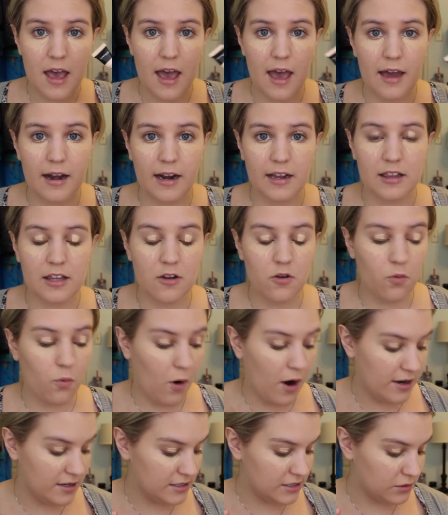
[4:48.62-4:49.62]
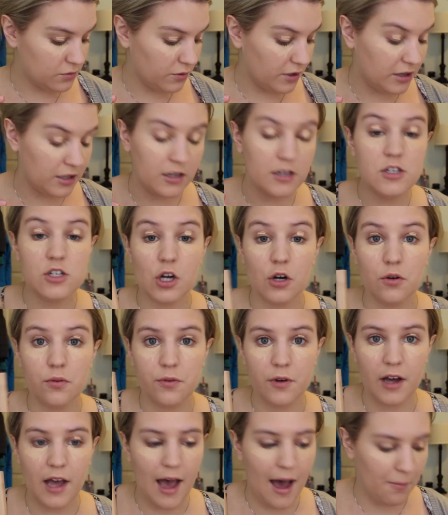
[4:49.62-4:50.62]
and I think ones with a doe
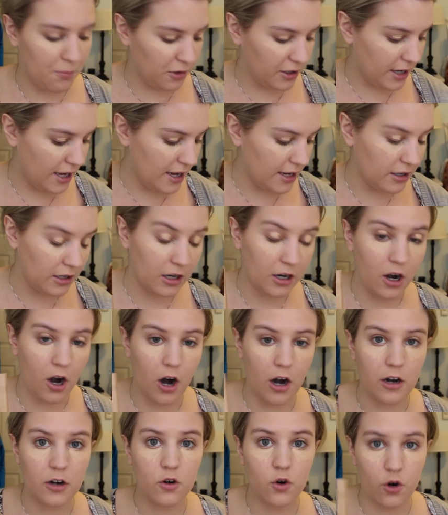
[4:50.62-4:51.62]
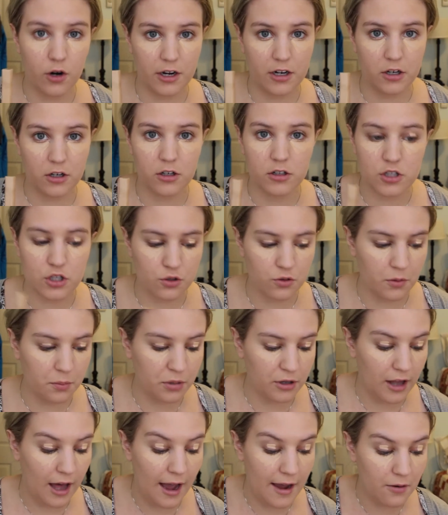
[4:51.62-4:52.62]
foot applicator are quicker to
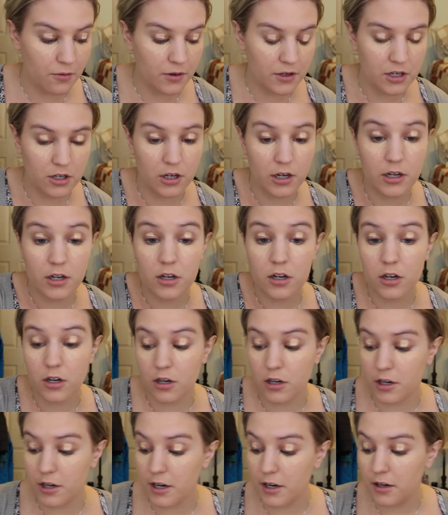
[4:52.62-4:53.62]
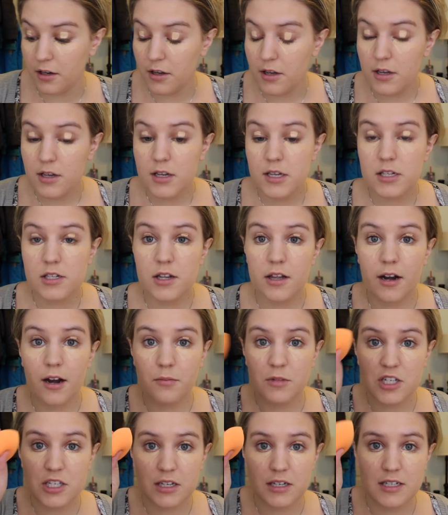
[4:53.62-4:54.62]
apply when you're in a hurry. So then
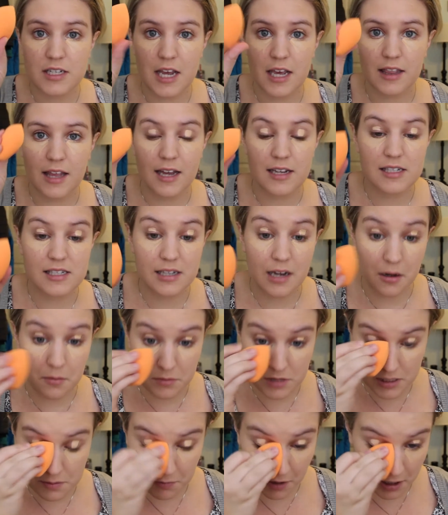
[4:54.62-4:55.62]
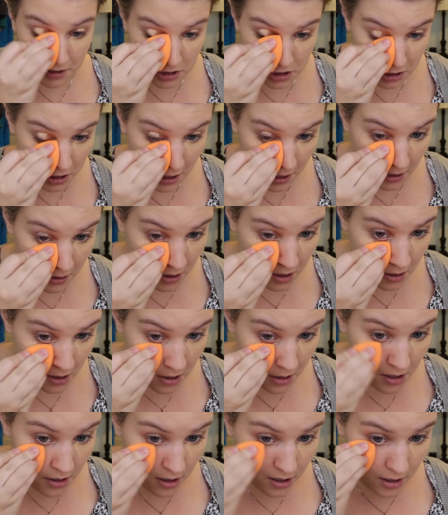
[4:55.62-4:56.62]
I'm just going to take that same sponge again
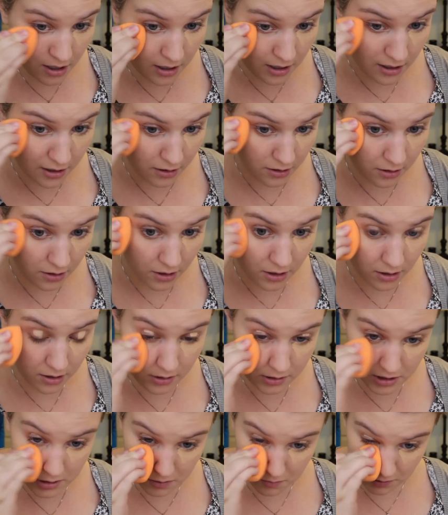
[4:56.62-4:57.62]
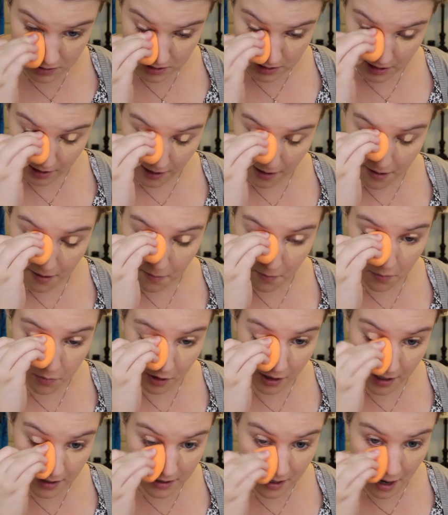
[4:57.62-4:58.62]
And just once again,
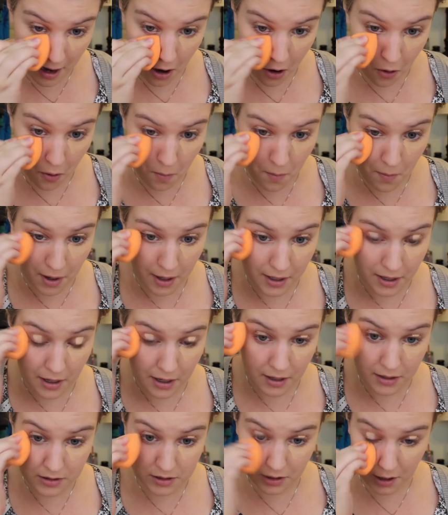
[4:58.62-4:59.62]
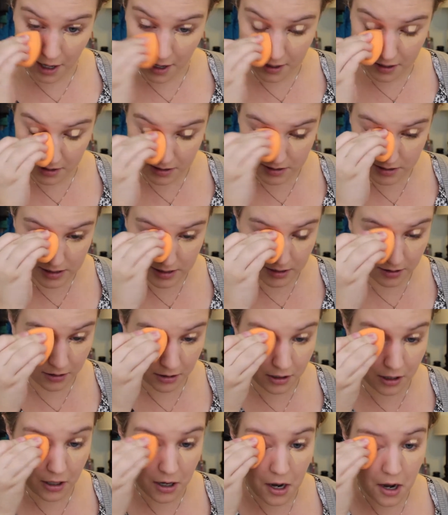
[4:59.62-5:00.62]
blend out my under eye
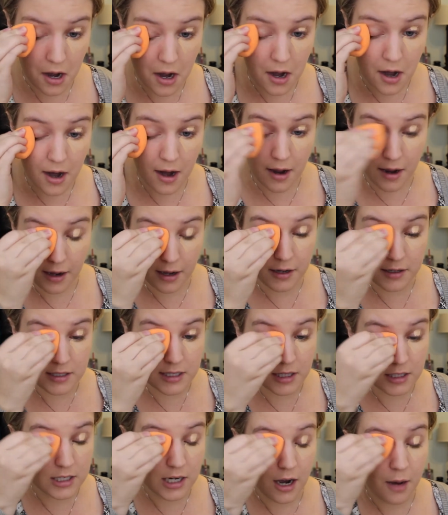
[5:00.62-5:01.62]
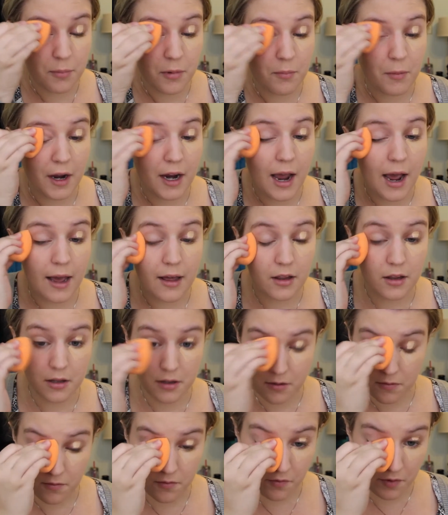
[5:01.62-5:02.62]
concealer and the top of my
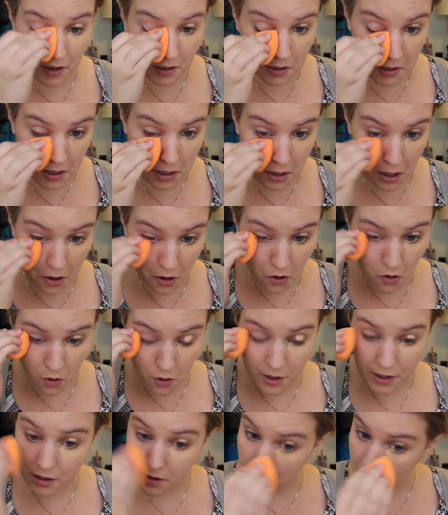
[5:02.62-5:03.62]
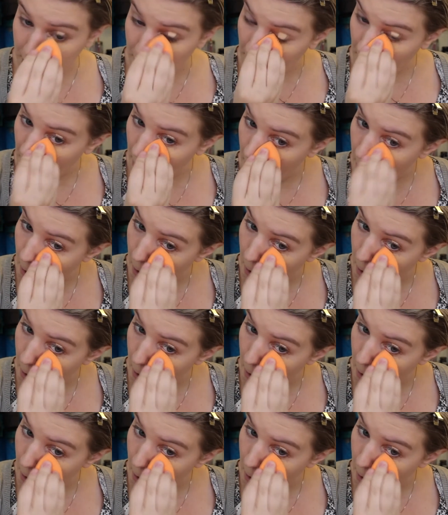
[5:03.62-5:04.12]
eyelid very quickly.